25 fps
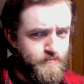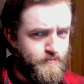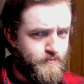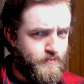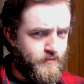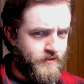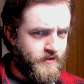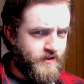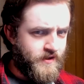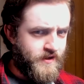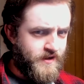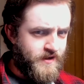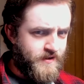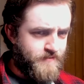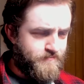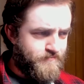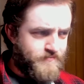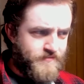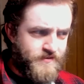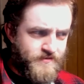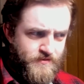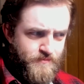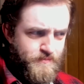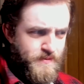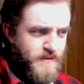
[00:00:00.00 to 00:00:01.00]
but um,
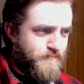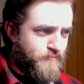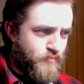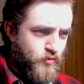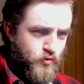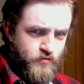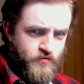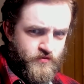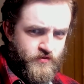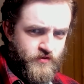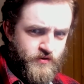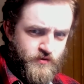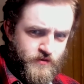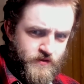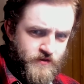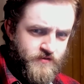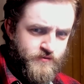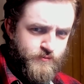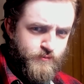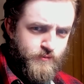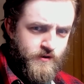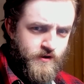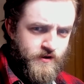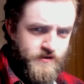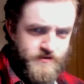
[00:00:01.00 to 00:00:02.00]
there's a bit more to
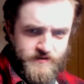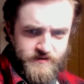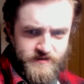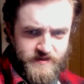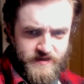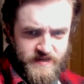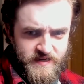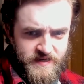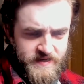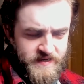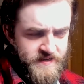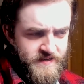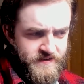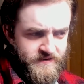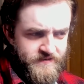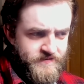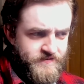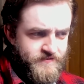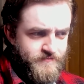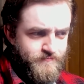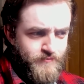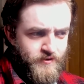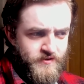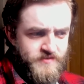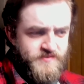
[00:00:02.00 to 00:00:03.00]
this one,
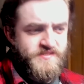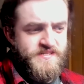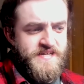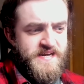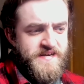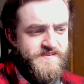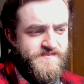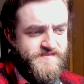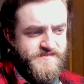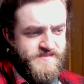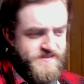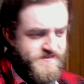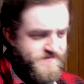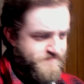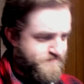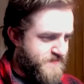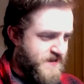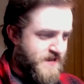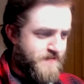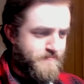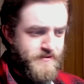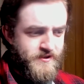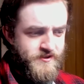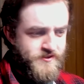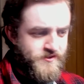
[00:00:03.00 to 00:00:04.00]
and my stance is
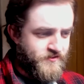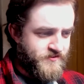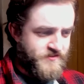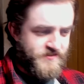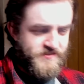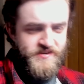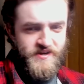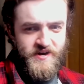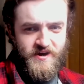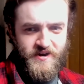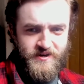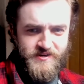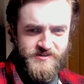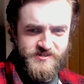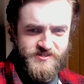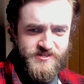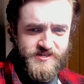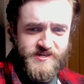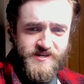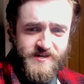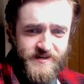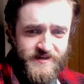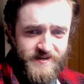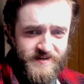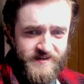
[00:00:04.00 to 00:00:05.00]
maybe not as harsh
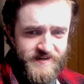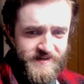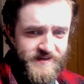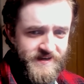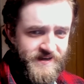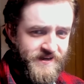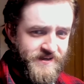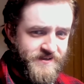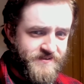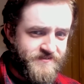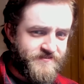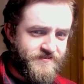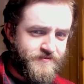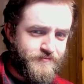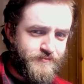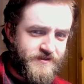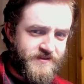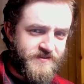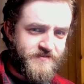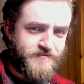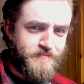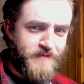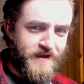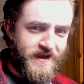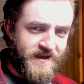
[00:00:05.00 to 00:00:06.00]
as you would
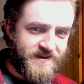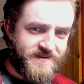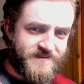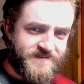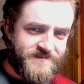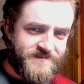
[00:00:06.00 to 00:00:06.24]
expect.